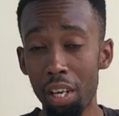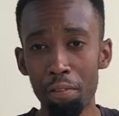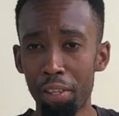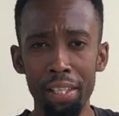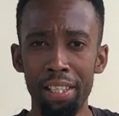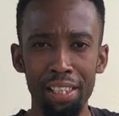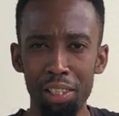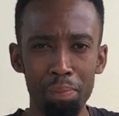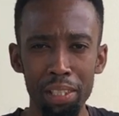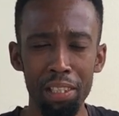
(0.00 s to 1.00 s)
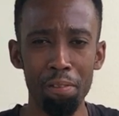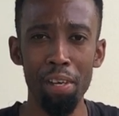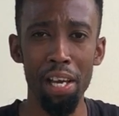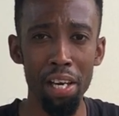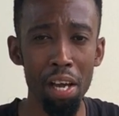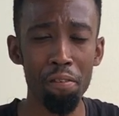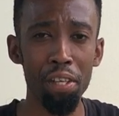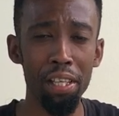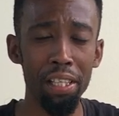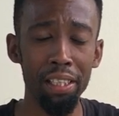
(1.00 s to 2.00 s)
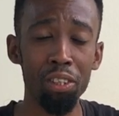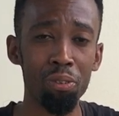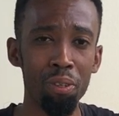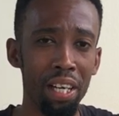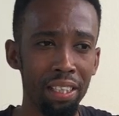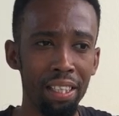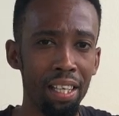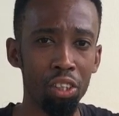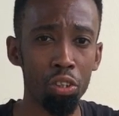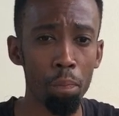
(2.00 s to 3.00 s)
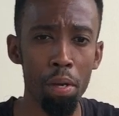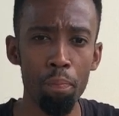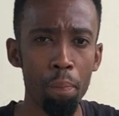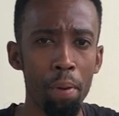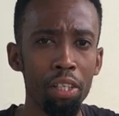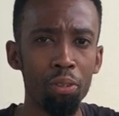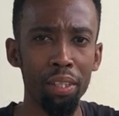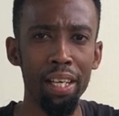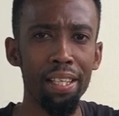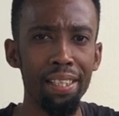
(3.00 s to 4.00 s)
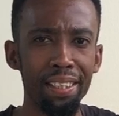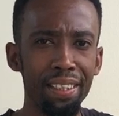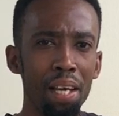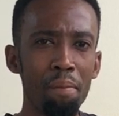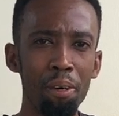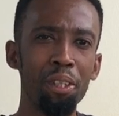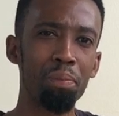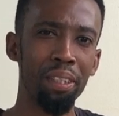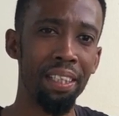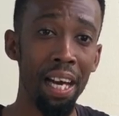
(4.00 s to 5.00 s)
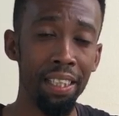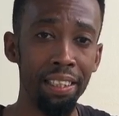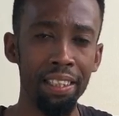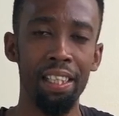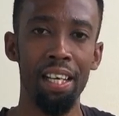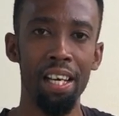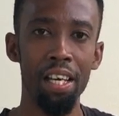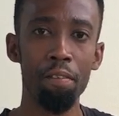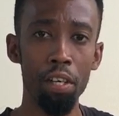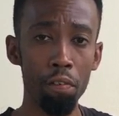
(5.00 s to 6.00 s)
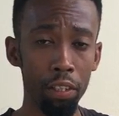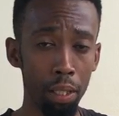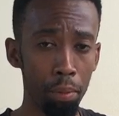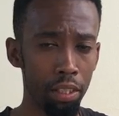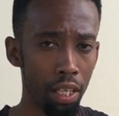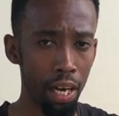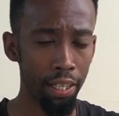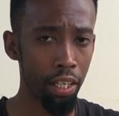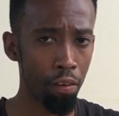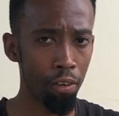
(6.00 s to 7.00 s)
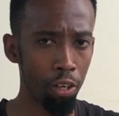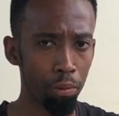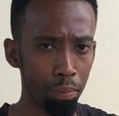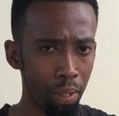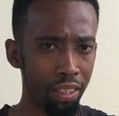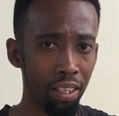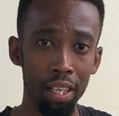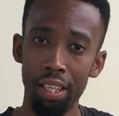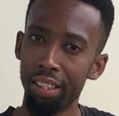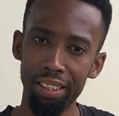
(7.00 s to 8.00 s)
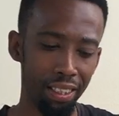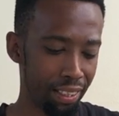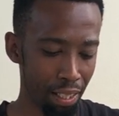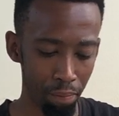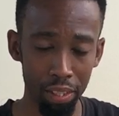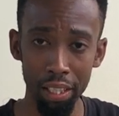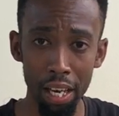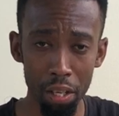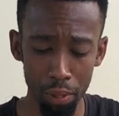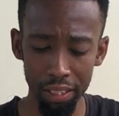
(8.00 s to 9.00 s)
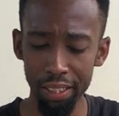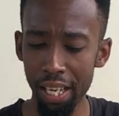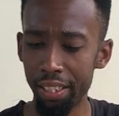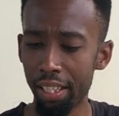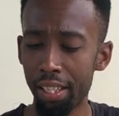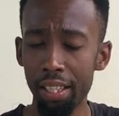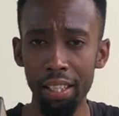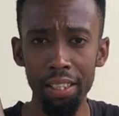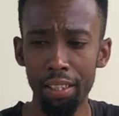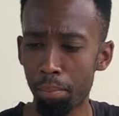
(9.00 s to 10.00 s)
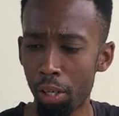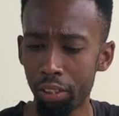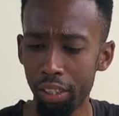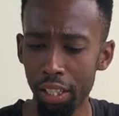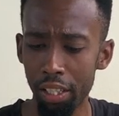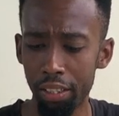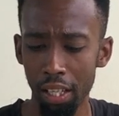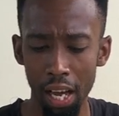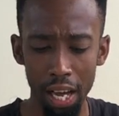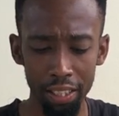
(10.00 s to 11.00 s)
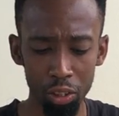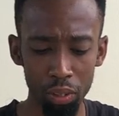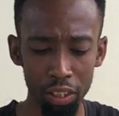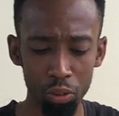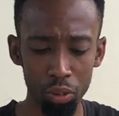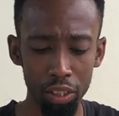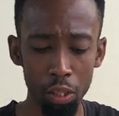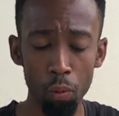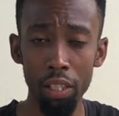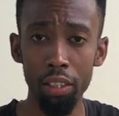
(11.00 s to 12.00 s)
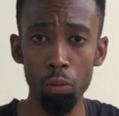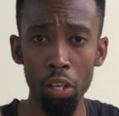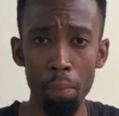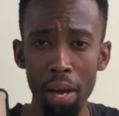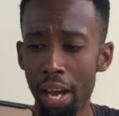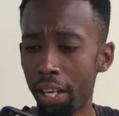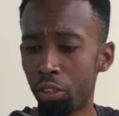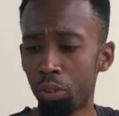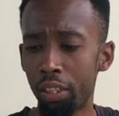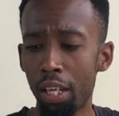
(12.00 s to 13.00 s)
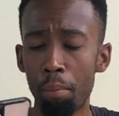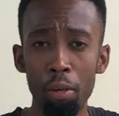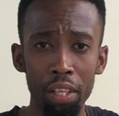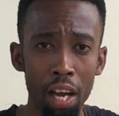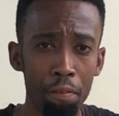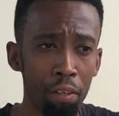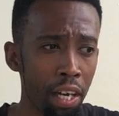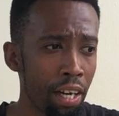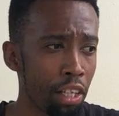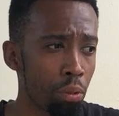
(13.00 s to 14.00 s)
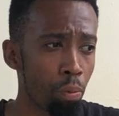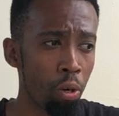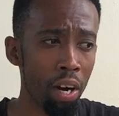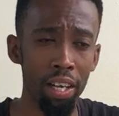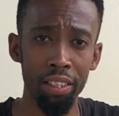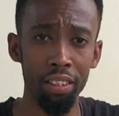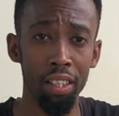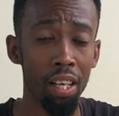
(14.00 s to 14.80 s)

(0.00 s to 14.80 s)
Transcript: everything is expensive here, and everything is as good as there. So be prepared to get the same hospitality, even if it's a bit underdeveloped, but it's the same thing. Anyways, guys, I think that's about it. I just wanted to see what Wodemaya had to say about the African diaspora, and